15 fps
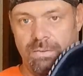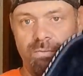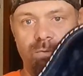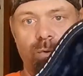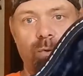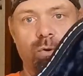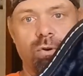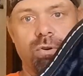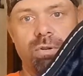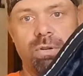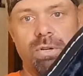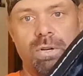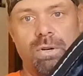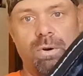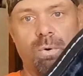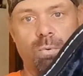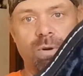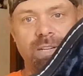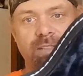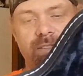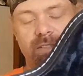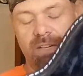for
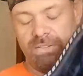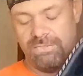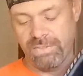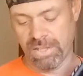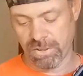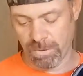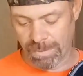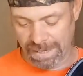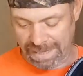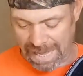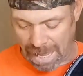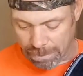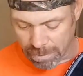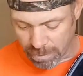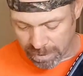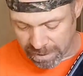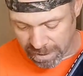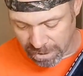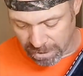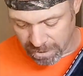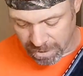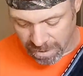holding stuff. I throw my capo in
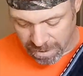there.